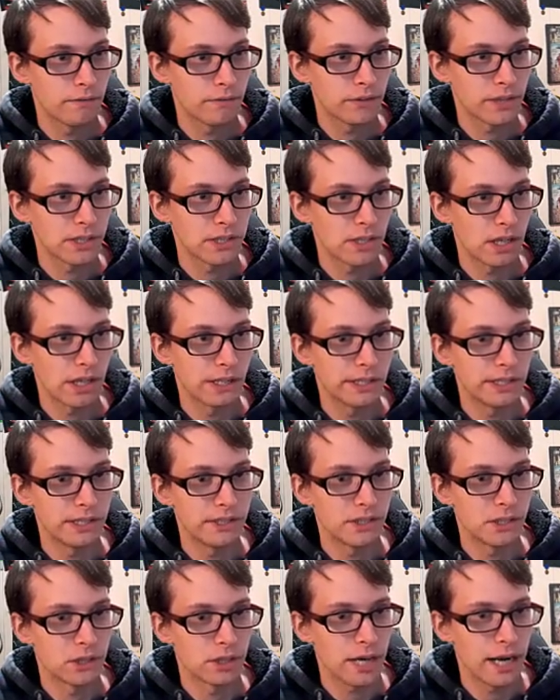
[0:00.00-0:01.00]
Guess all I need
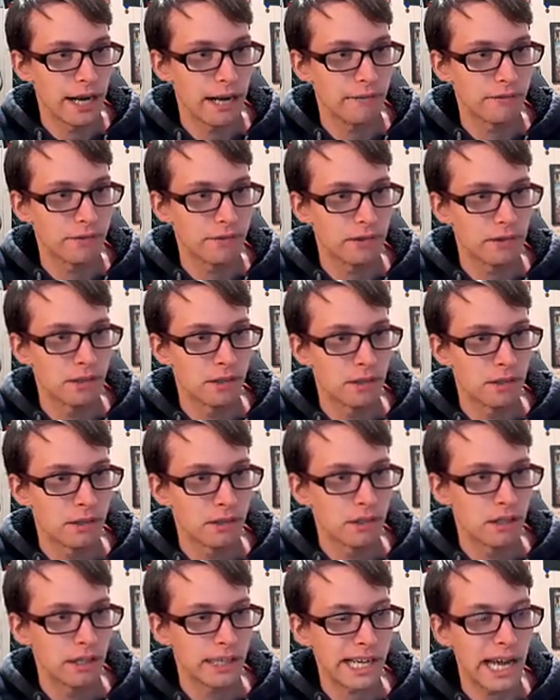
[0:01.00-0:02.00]
is a draft.
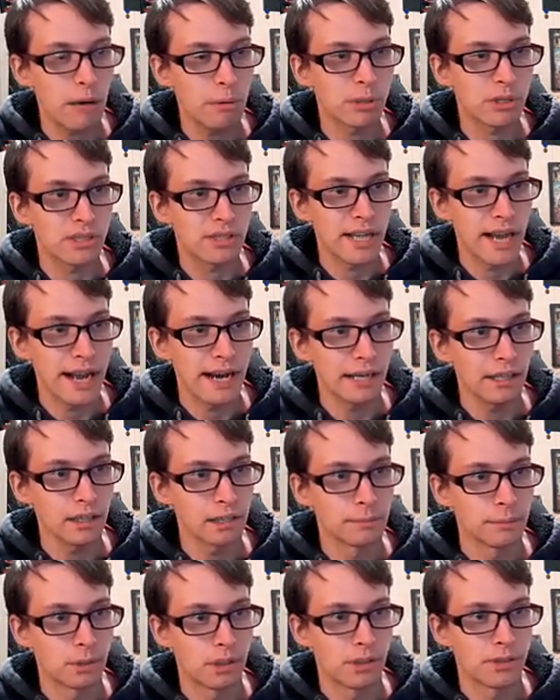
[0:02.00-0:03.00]
Like, I was
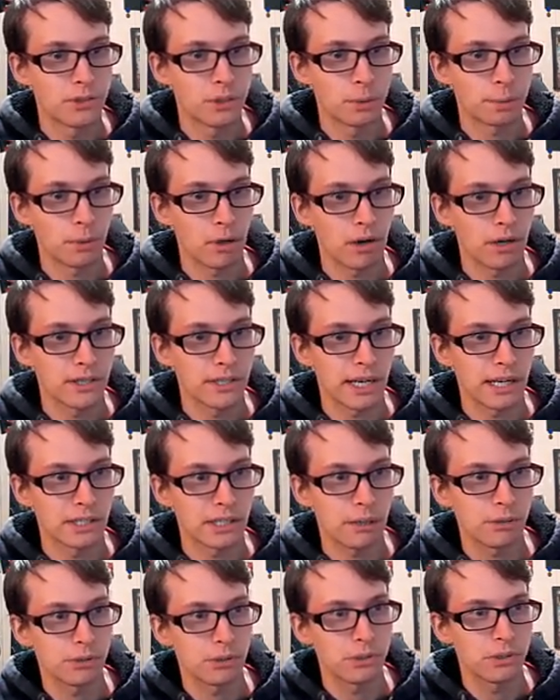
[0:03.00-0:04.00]
terrible on super hard tires.
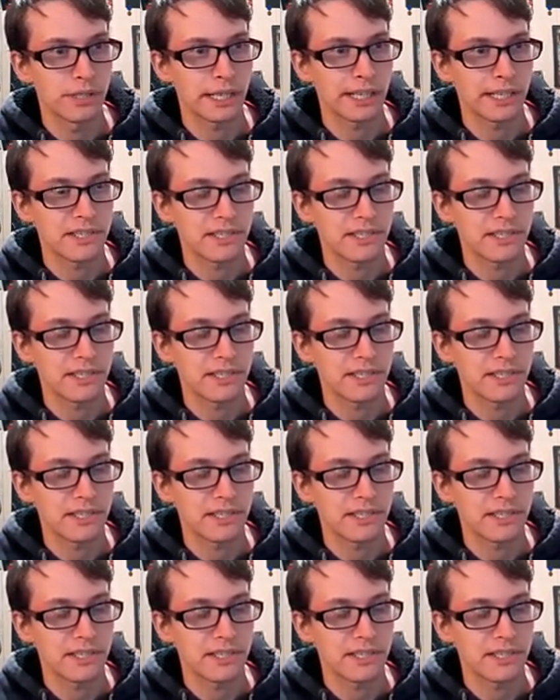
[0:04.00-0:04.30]
I was losing like a